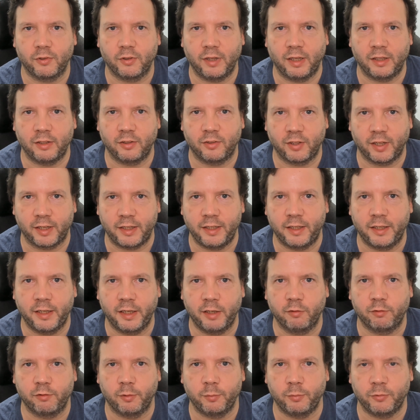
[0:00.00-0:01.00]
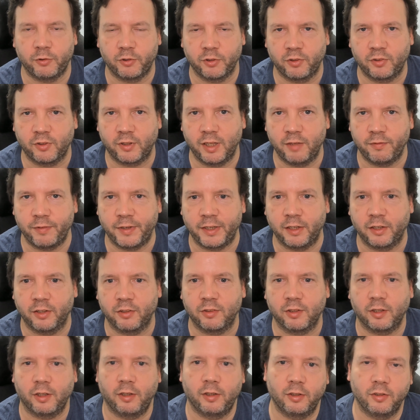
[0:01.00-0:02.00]
and take it from just giving us
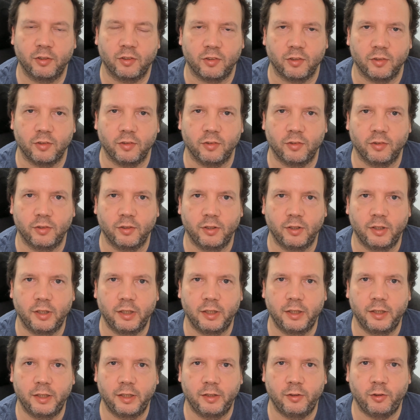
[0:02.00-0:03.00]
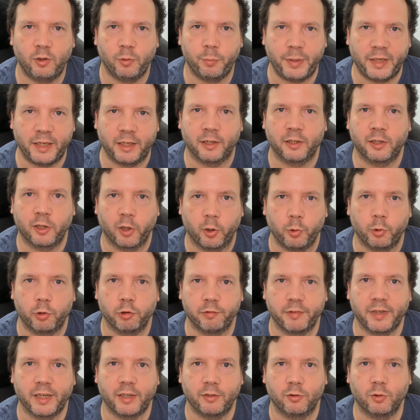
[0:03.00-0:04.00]
answers to being a
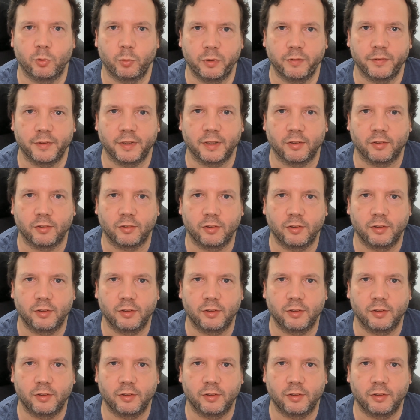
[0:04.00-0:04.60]
co-creator with us.